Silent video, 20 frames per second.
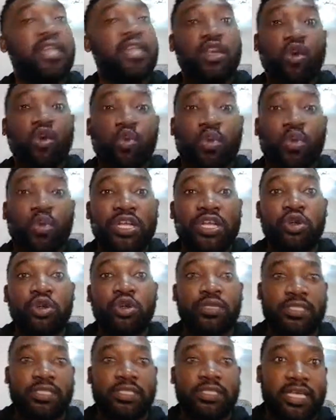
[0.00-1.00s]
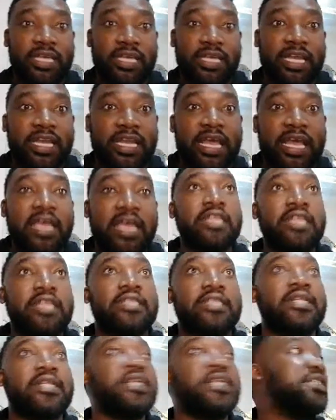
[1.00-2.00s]
windows and it
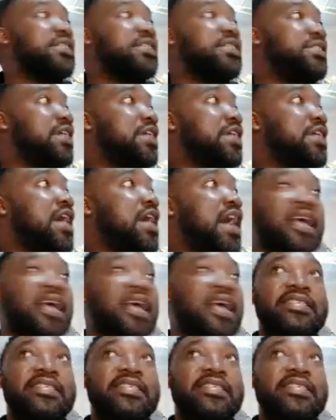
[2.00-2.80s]
cleans cars,